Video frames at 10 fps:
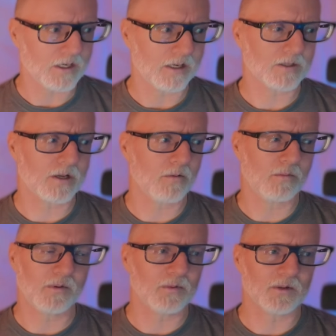It's not what
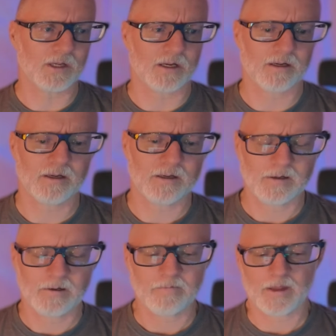people think.
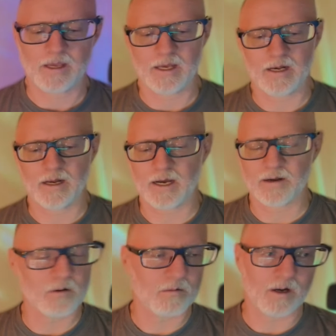And I
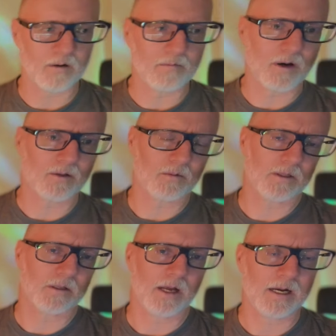don't, I don't bother with
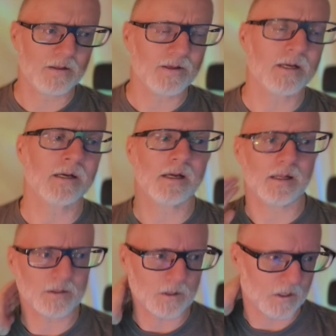it. Anything
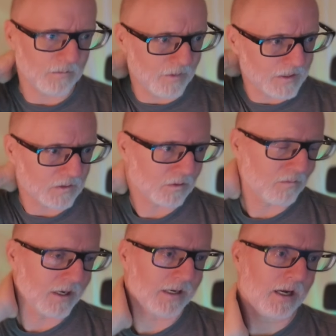that's going to mess with
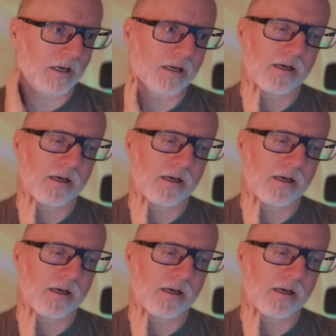my neck,